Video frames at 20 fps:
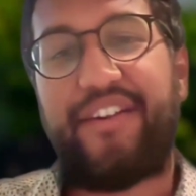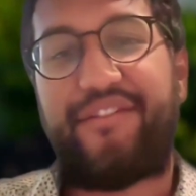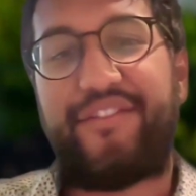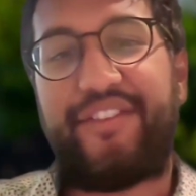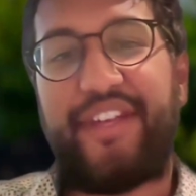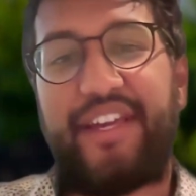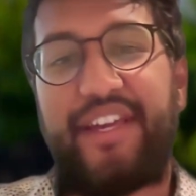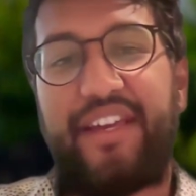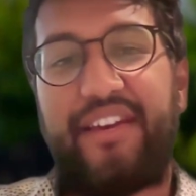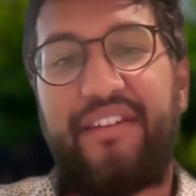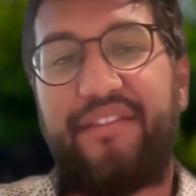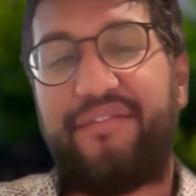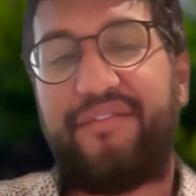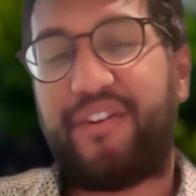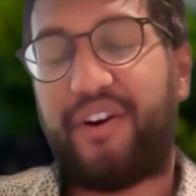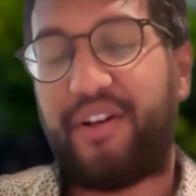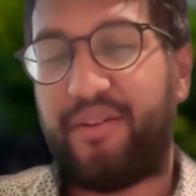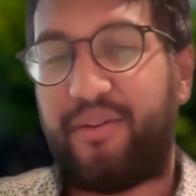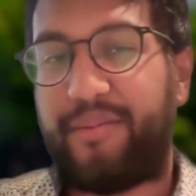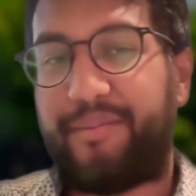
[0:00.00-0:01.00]
If they
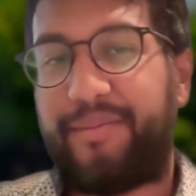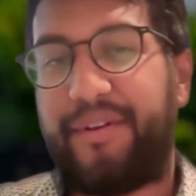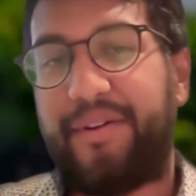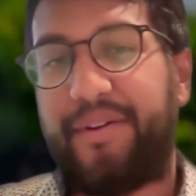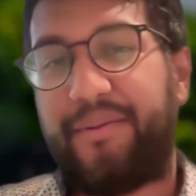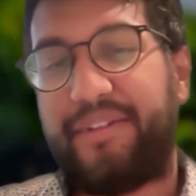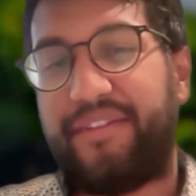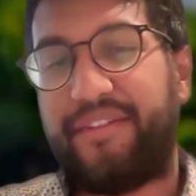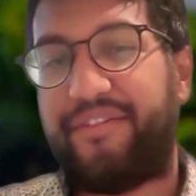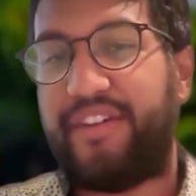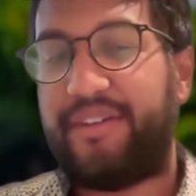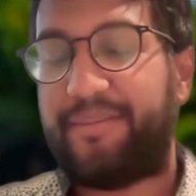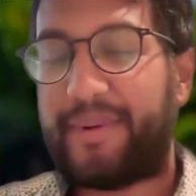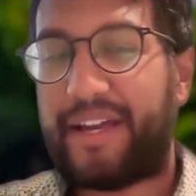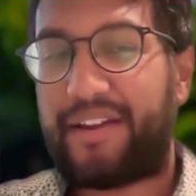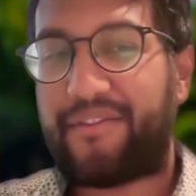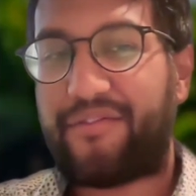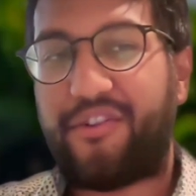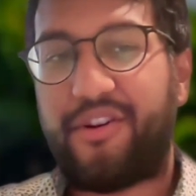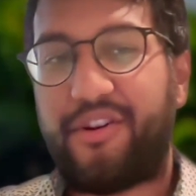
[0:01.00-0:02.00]
follow up with a
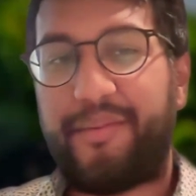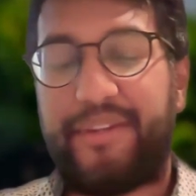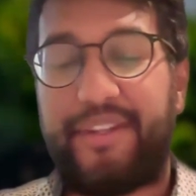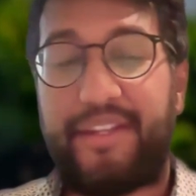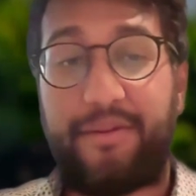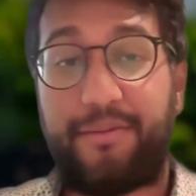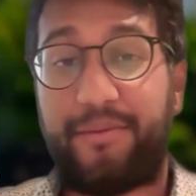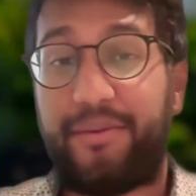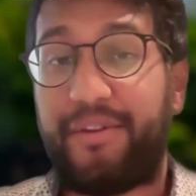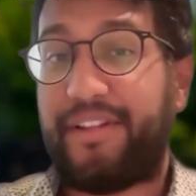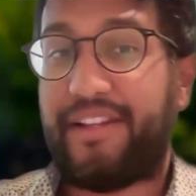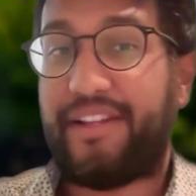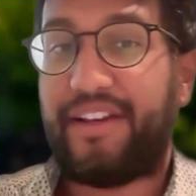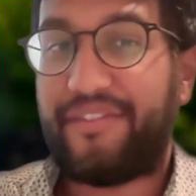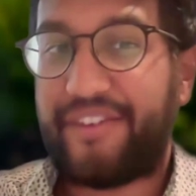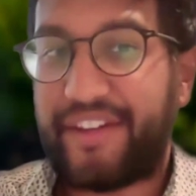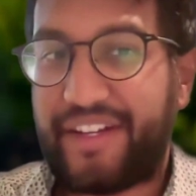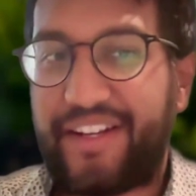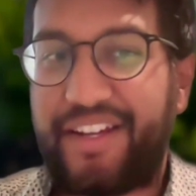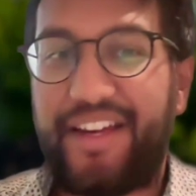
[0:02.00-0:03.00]
feedback form and they really
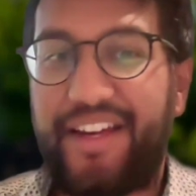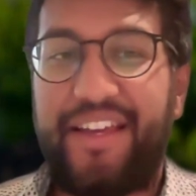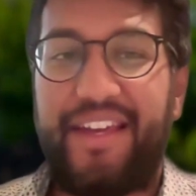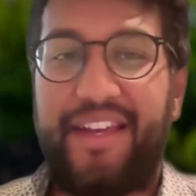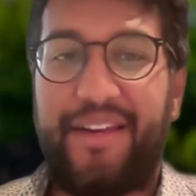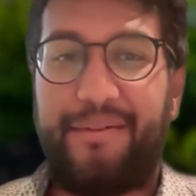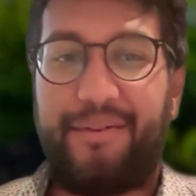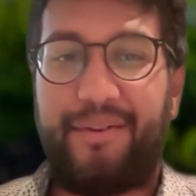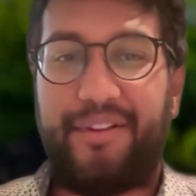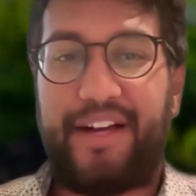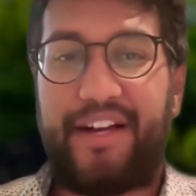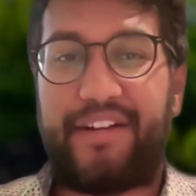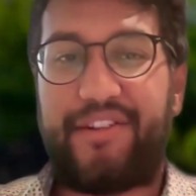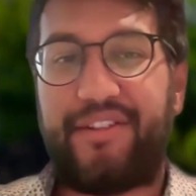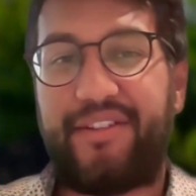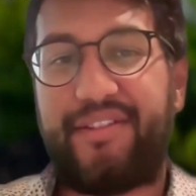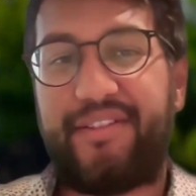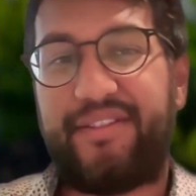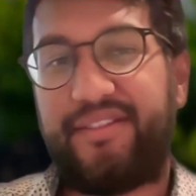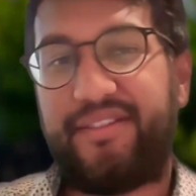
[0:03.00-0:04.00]
love it, it will
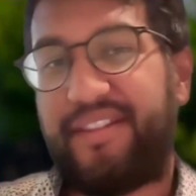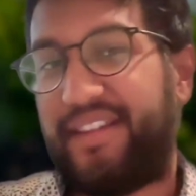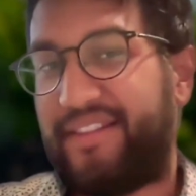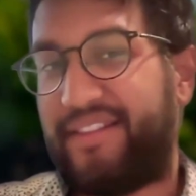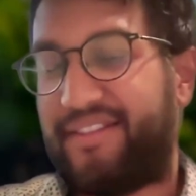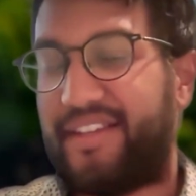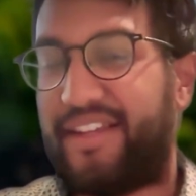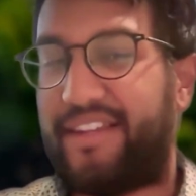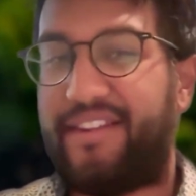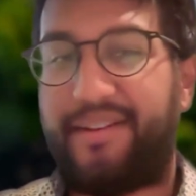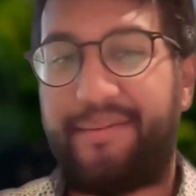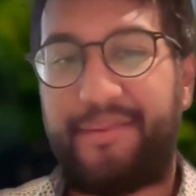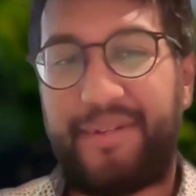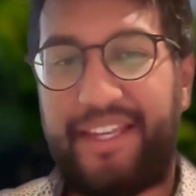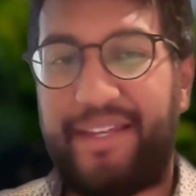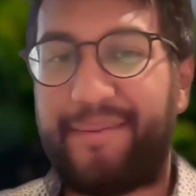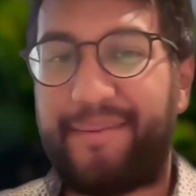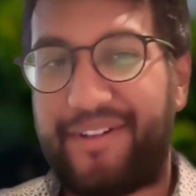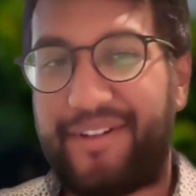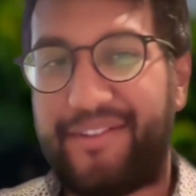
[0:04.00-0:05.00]
actually send
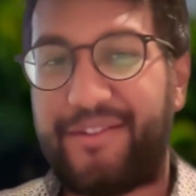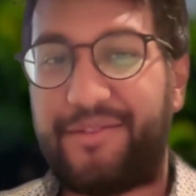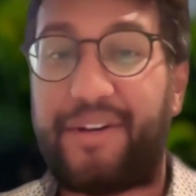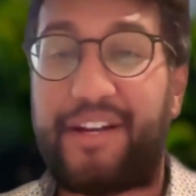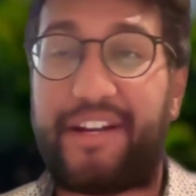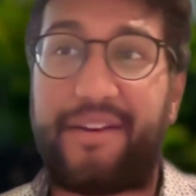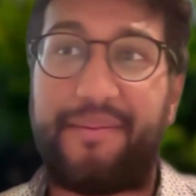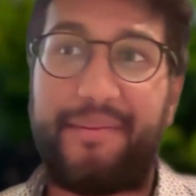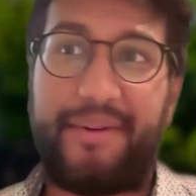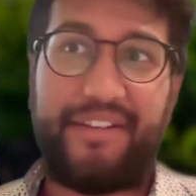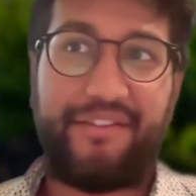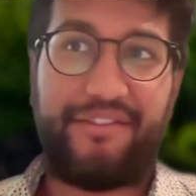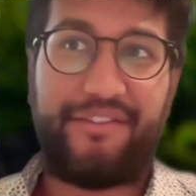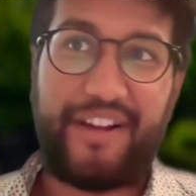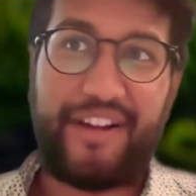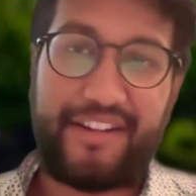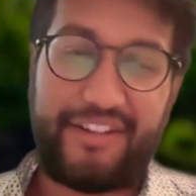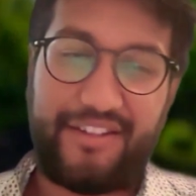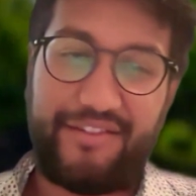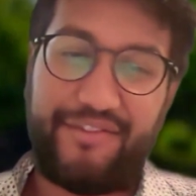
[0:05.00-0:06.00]
them an email to recommend
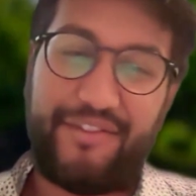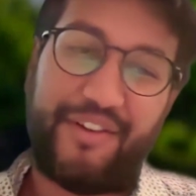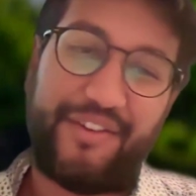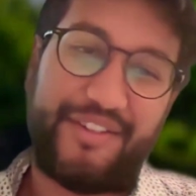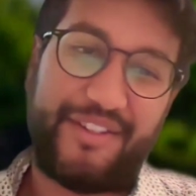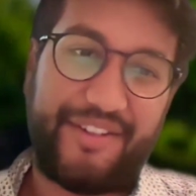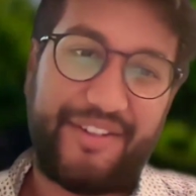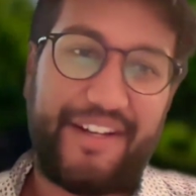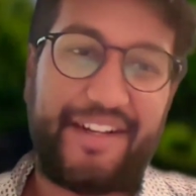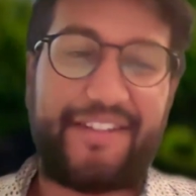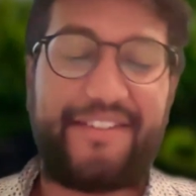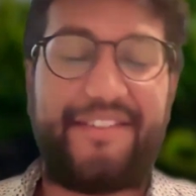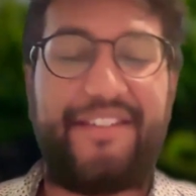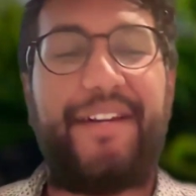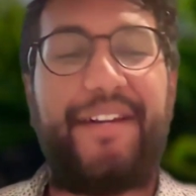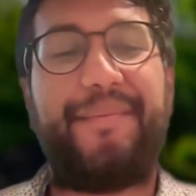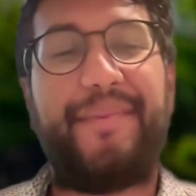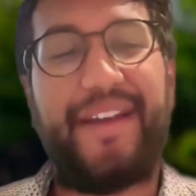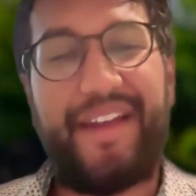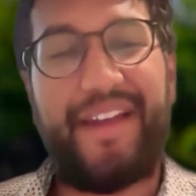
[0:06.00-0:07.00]
a friend to volunteer
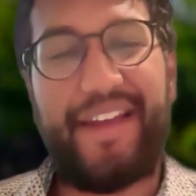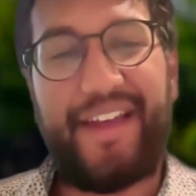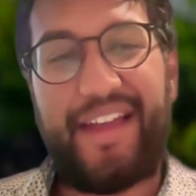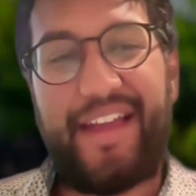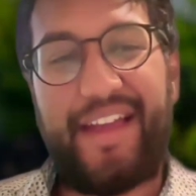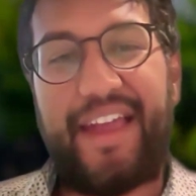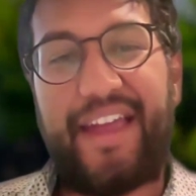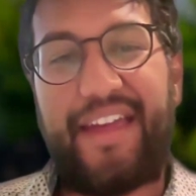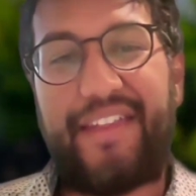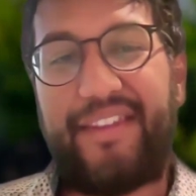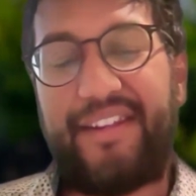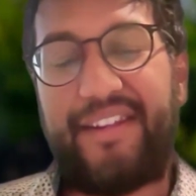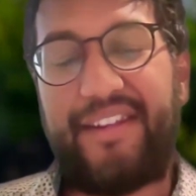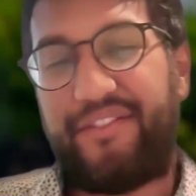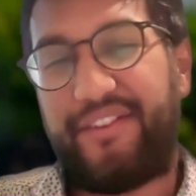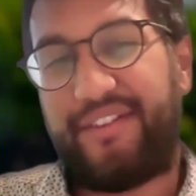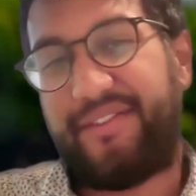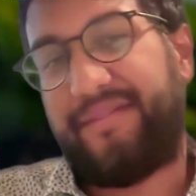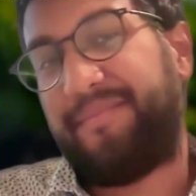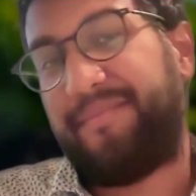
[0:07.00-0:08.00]
next time. And
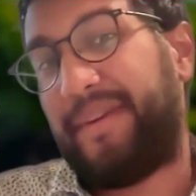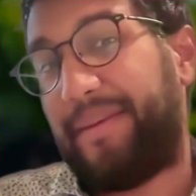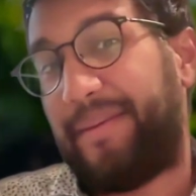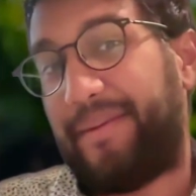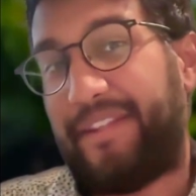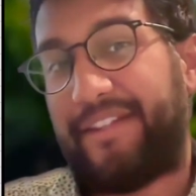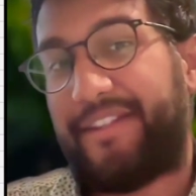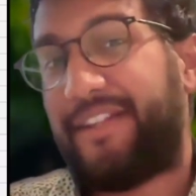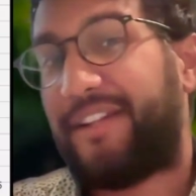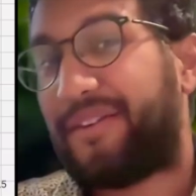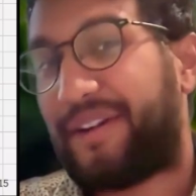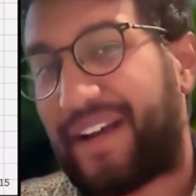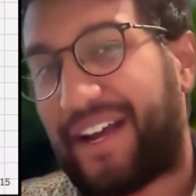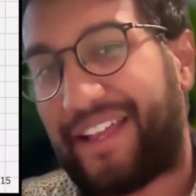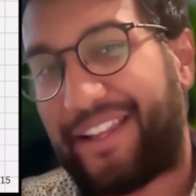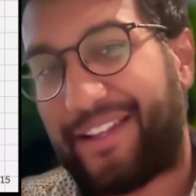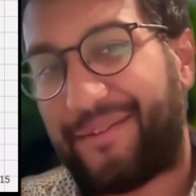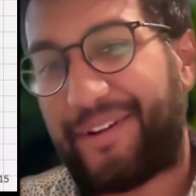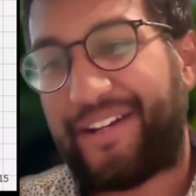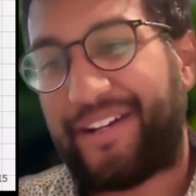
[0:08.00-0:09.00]
then if maybe they didn't
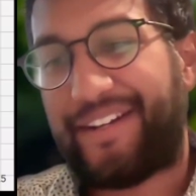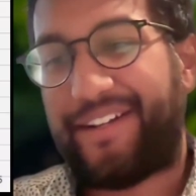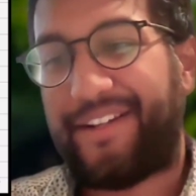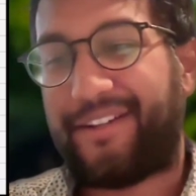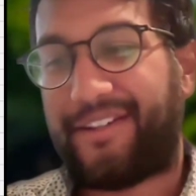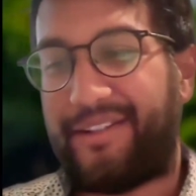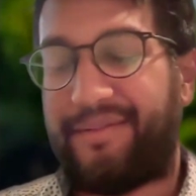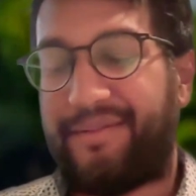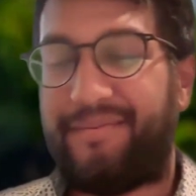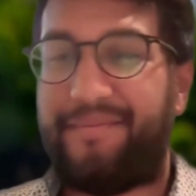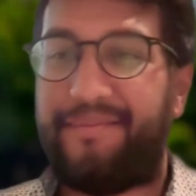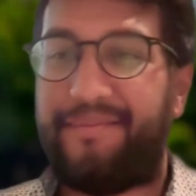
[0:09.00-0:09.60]
highly rate it,